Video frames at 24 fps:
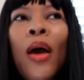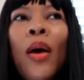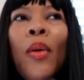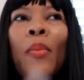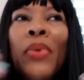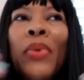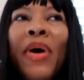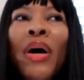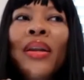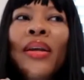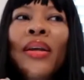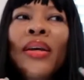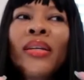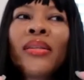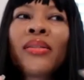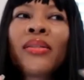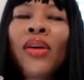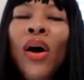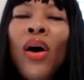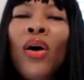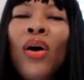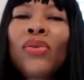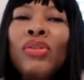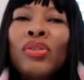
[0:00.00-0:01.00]
but it's
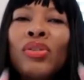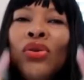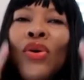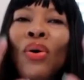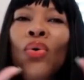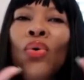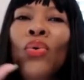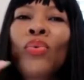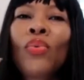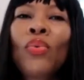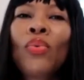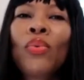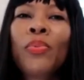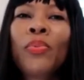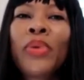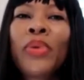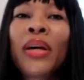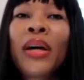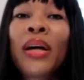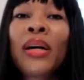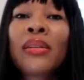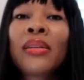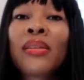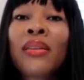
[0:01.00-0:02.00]
also
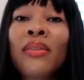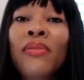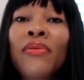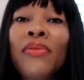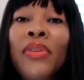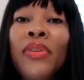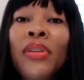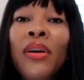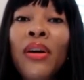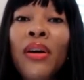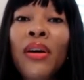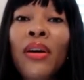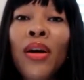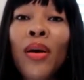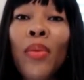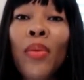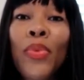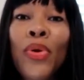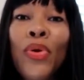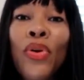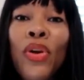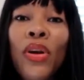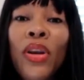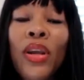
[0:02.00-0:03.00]
because of the
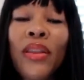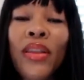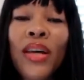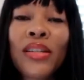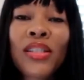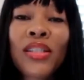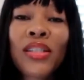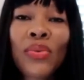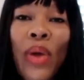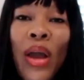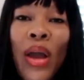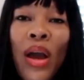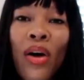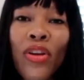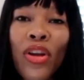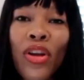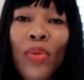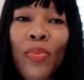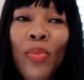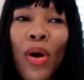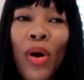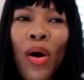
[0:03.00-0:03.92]
community that's around him